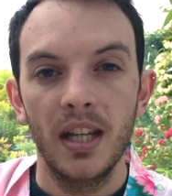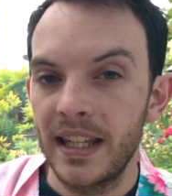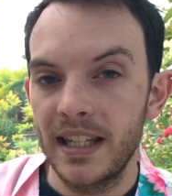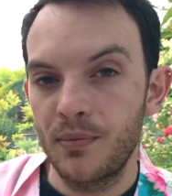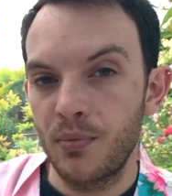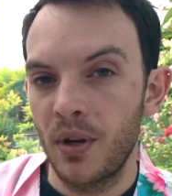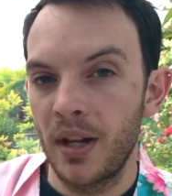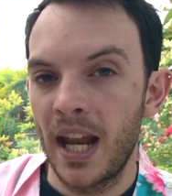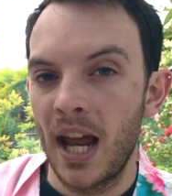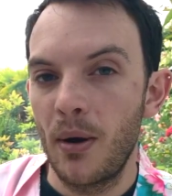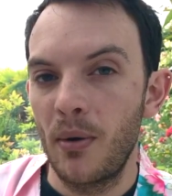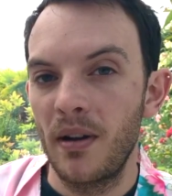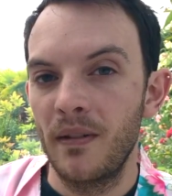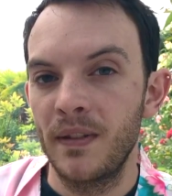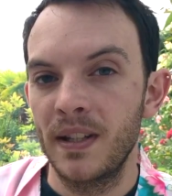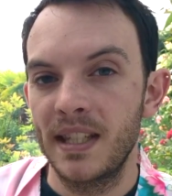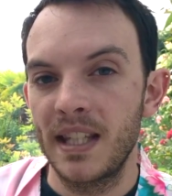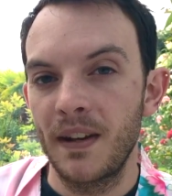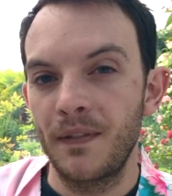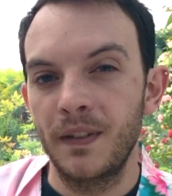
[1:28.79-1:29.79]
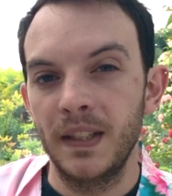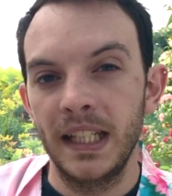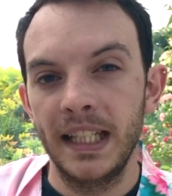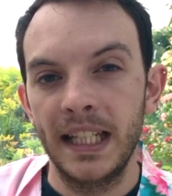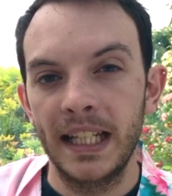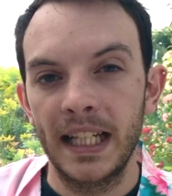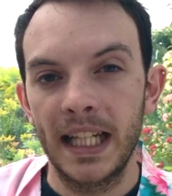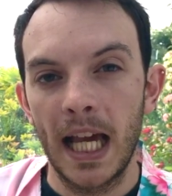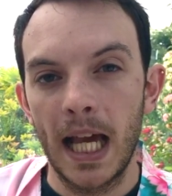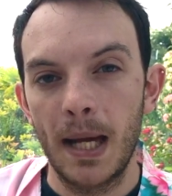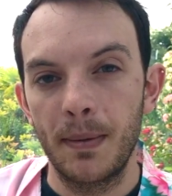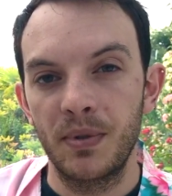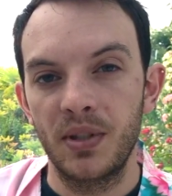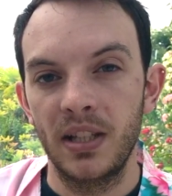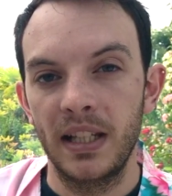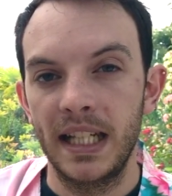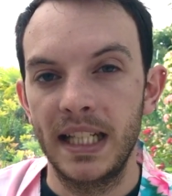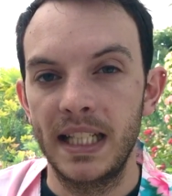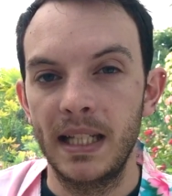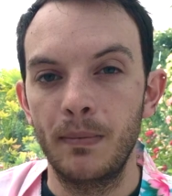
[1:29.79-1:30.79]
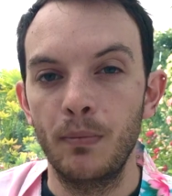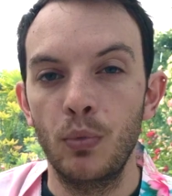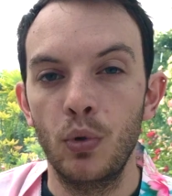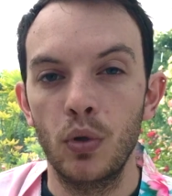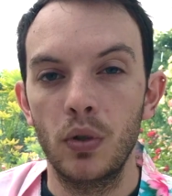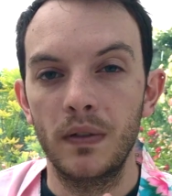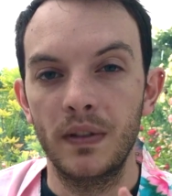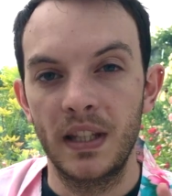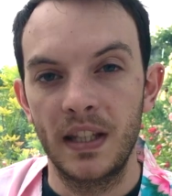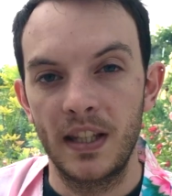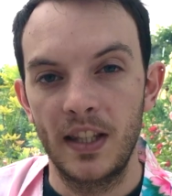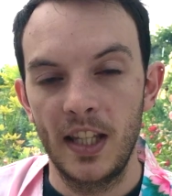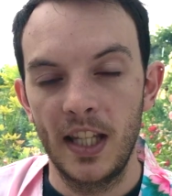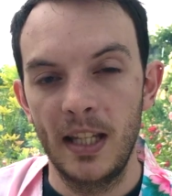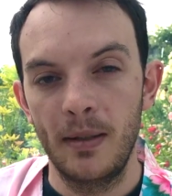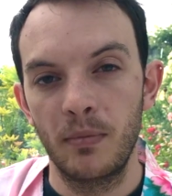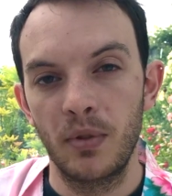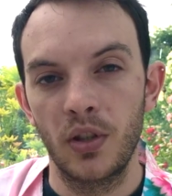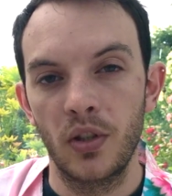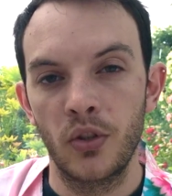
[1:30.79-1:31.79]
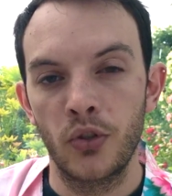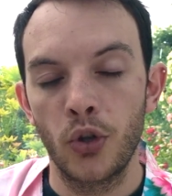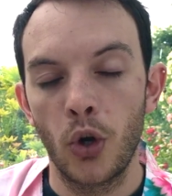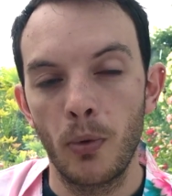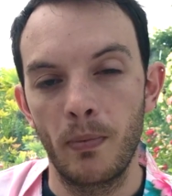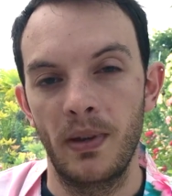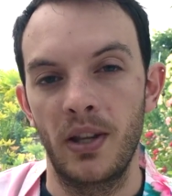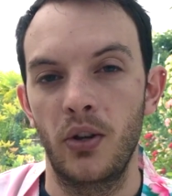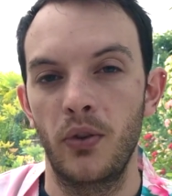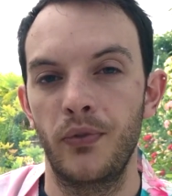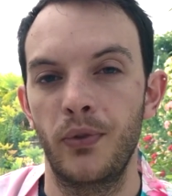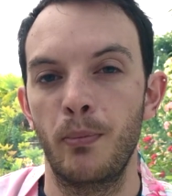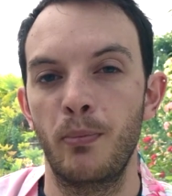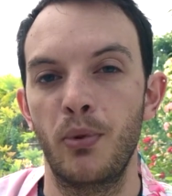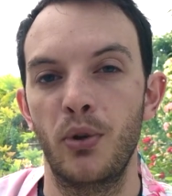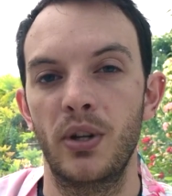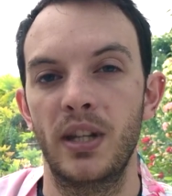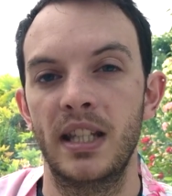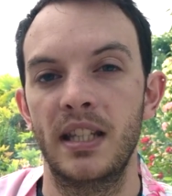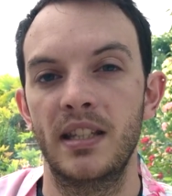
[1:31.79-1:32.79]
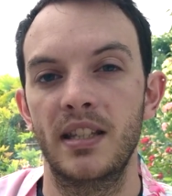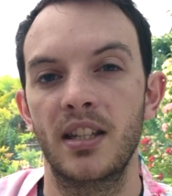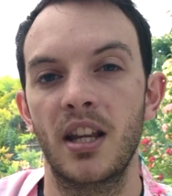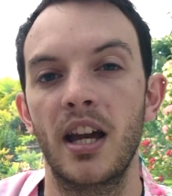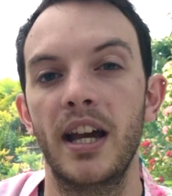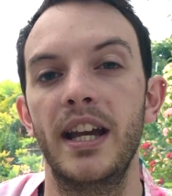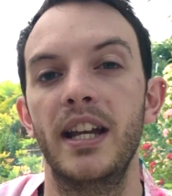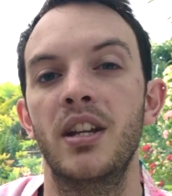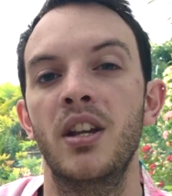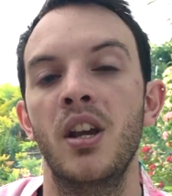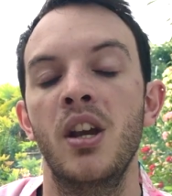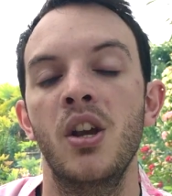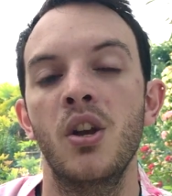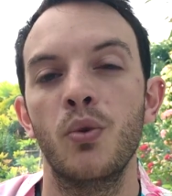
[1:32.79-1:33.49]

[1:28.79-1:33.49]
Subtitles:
This one, however, definitely encapsulated more of the theme and the topic of the book inside,